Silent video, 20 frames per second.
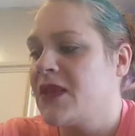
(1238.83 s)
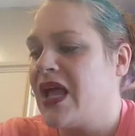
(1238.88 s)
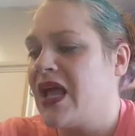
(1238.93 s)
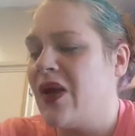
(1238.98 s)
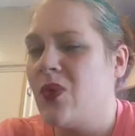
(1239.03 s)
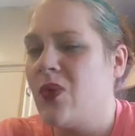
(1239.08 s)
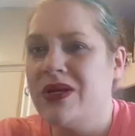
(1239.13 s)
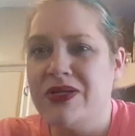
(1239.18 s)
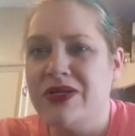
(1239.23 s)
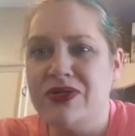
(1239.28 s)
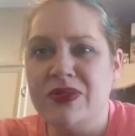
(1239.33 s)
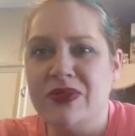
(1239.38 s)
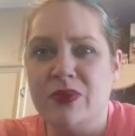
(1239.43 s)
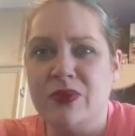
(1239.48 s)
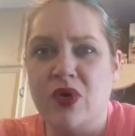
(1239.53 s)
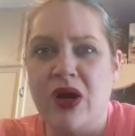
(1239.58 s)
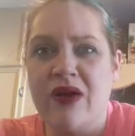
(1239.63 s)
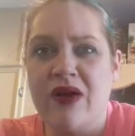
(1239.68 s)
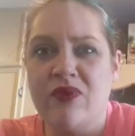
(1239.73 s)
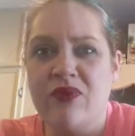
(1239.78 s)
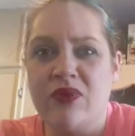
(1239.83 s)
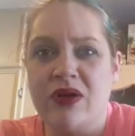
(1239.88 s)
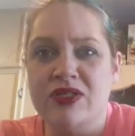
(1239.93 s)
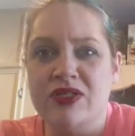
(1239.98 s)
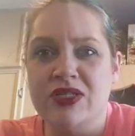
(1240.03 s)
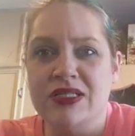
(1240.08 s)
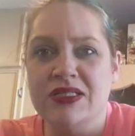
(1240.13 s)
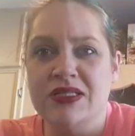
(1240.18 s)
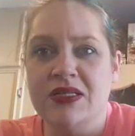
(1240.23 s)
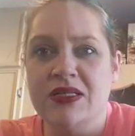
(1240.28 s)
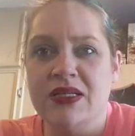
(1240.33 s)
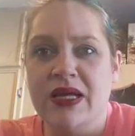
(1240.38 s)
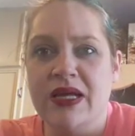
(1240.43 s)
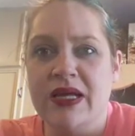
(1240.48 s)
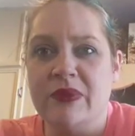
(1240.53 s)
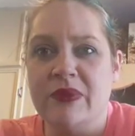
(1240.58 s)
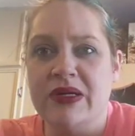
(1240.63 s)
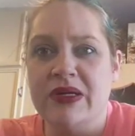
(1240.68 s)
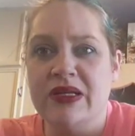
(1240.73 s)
I want to do some craft projects today,